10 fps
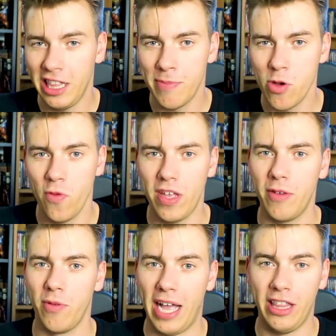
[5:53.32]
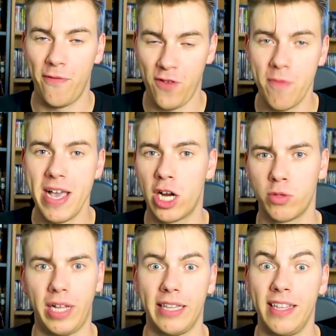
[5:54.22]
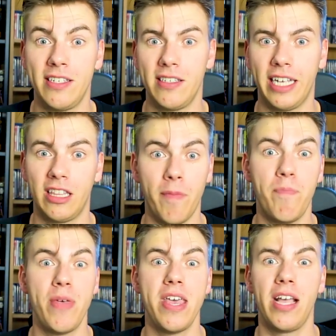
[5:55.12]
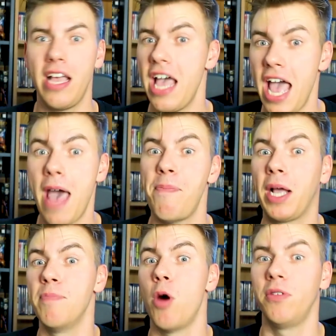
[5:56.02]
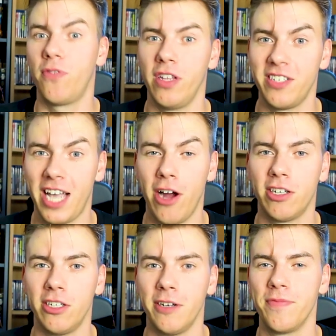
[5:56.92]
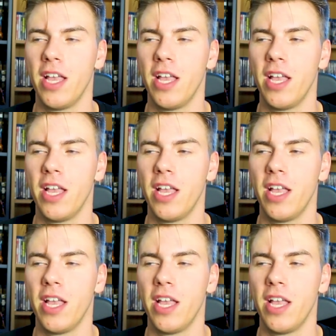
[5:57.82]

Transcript: in the movie and the filmmakers were like, this is like the big epic moment for this character.